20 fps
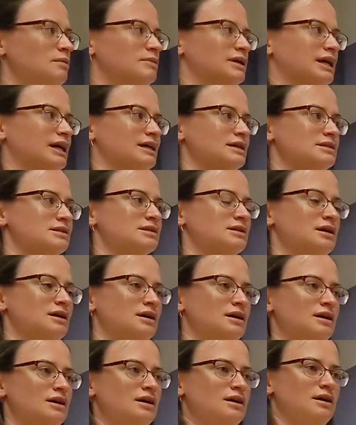because
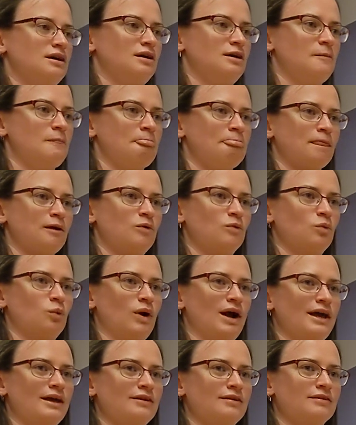
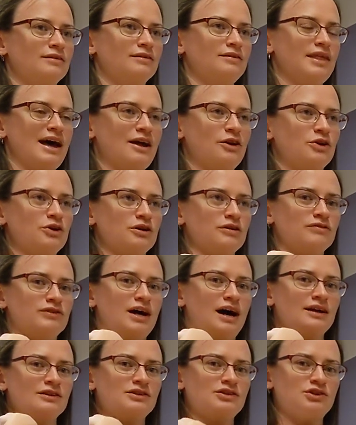when that nerve
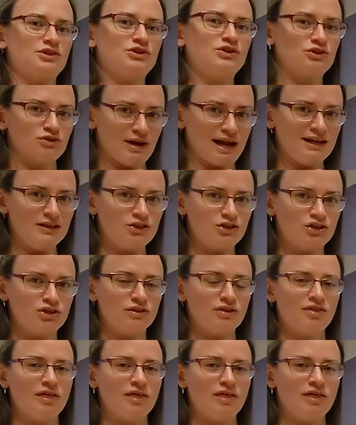got stretched,